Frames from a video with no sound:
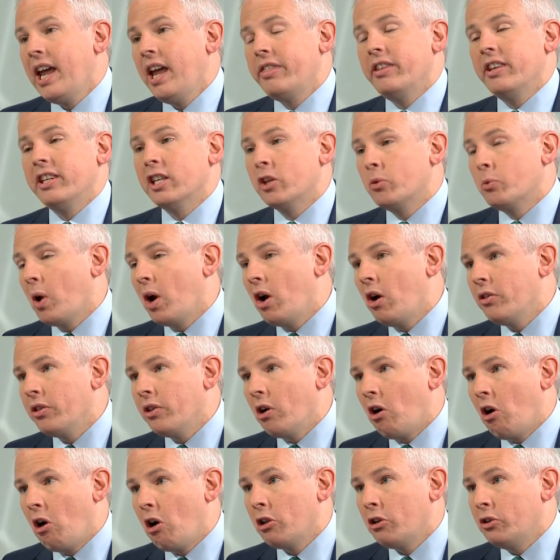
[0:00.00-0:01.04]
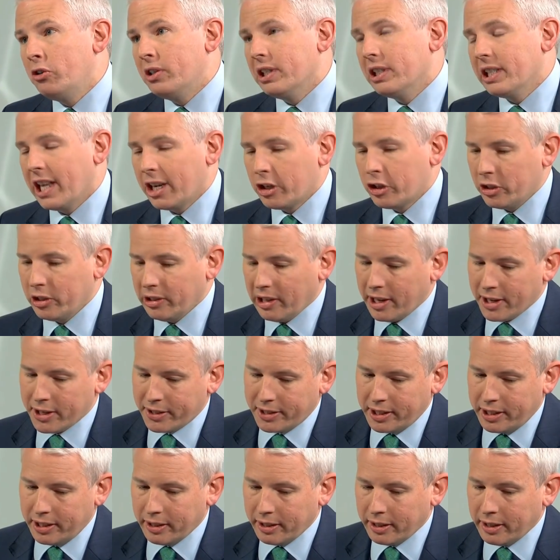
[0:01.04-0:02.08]
they did well in the Holyrood election
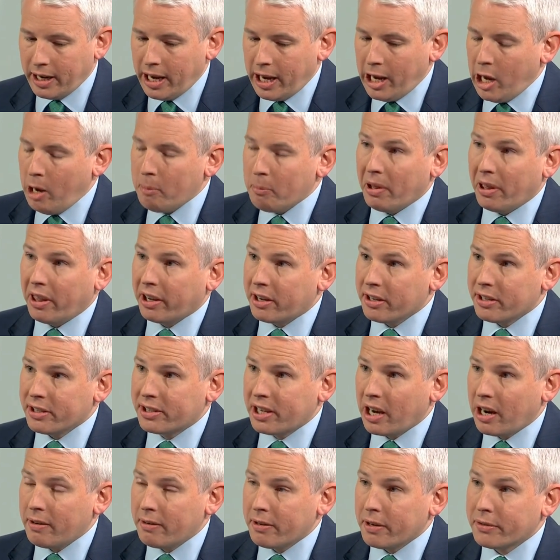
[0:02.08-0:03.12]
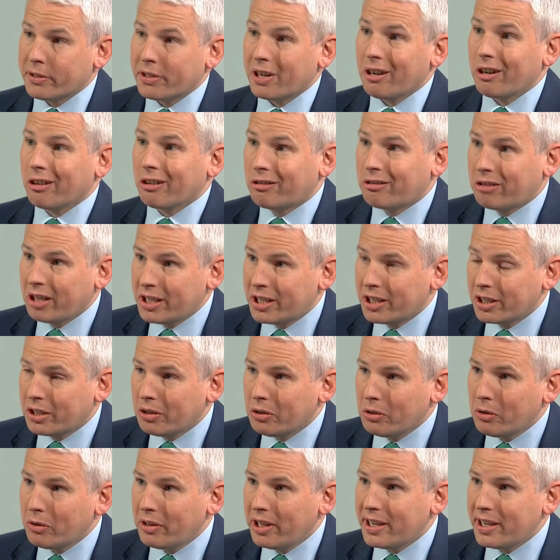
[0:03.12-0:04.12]
last year, but the Conservatives are critical.